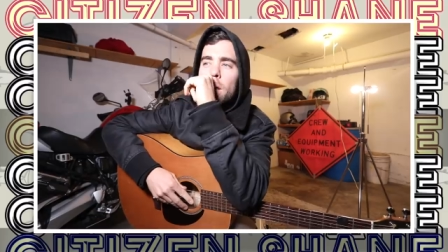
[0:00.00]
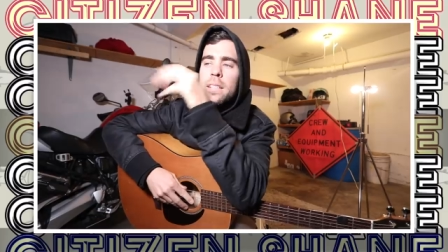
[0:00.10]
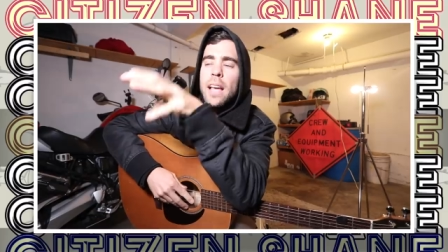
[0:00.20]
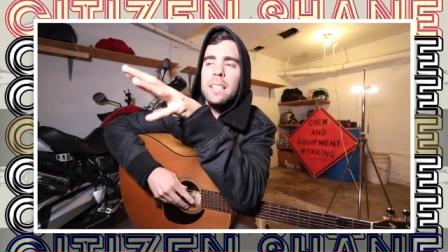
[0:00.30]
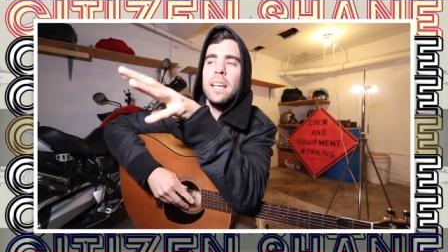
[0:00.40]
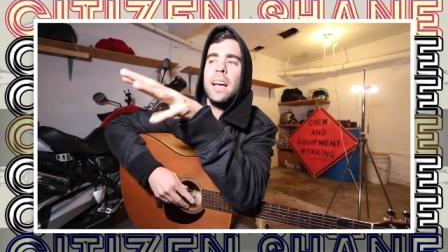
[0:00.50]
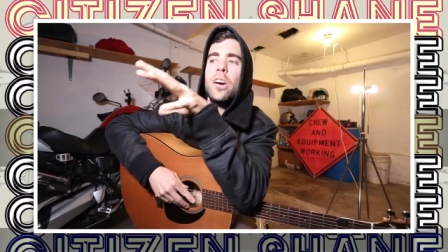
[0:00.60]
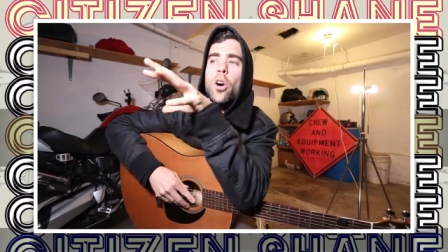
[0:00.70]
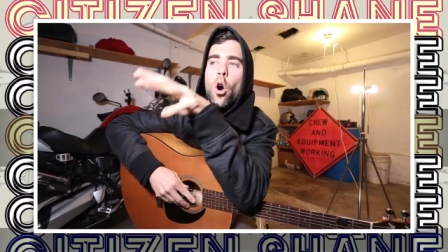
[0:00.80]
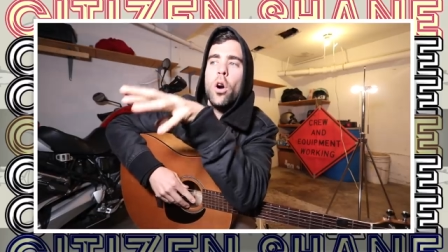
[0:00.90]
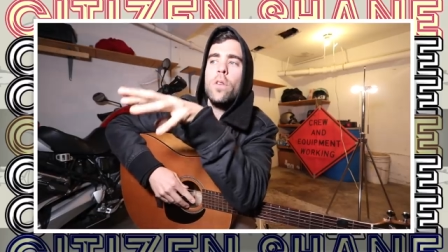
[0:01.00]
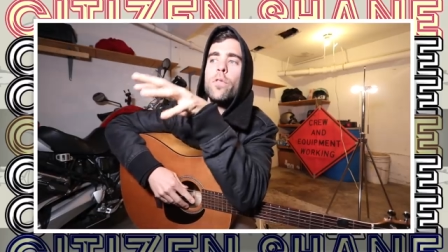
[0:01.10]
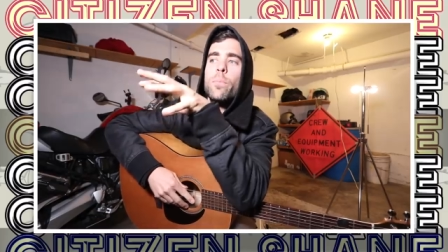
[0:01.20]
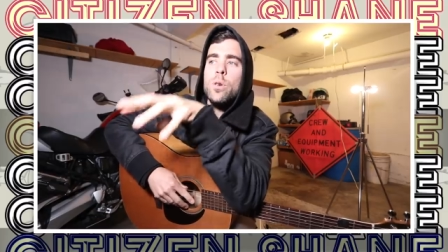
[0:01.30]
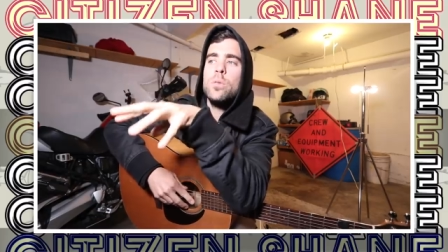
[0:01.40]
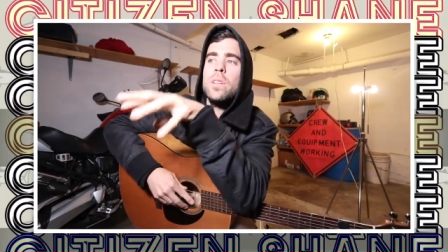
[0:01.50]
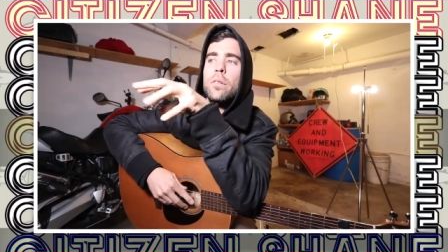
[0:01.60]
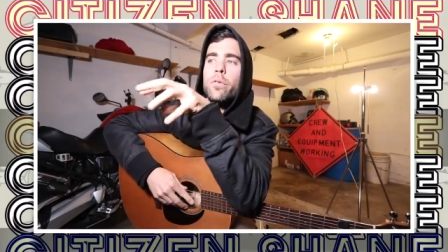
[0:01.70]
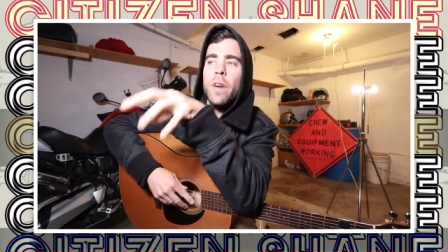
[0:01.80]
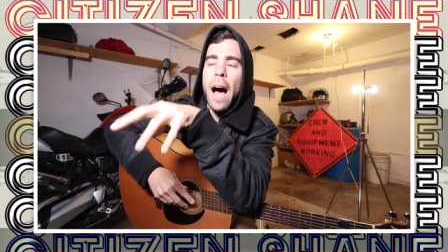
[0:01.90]
has like a carnival music
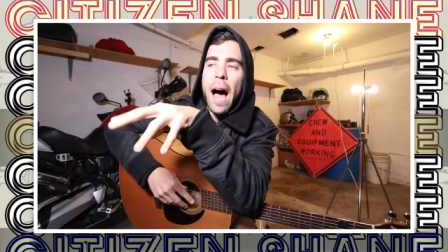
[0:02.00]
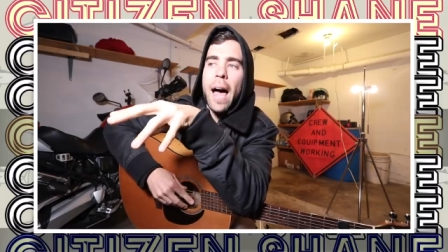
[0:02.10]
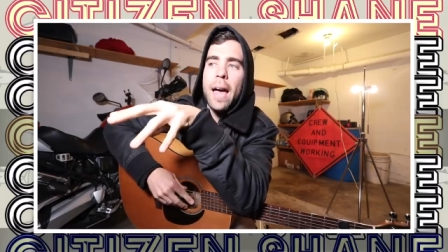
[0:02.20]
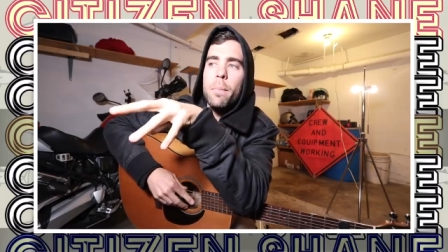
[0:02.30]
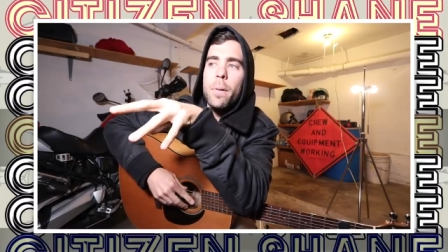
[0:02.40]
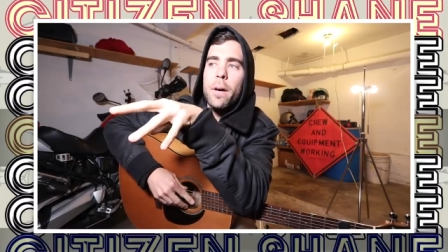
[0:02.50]
vibe,